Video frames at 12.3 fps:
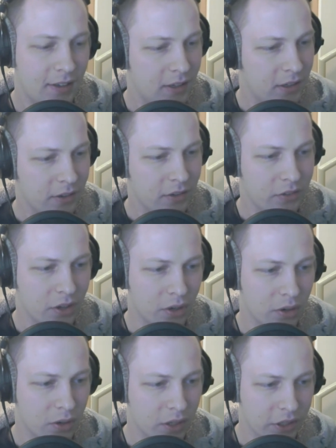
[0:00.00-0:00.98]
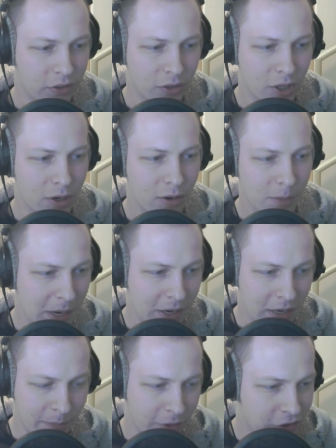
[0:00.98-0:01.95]
So you know about
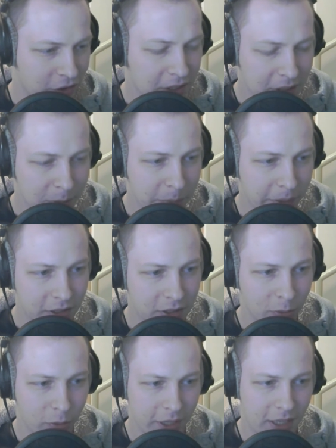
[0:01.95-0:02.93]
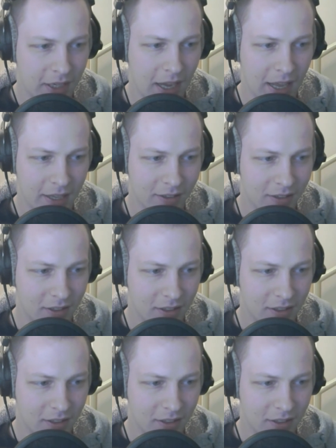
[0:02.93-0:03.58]
how much you need to bid to win, and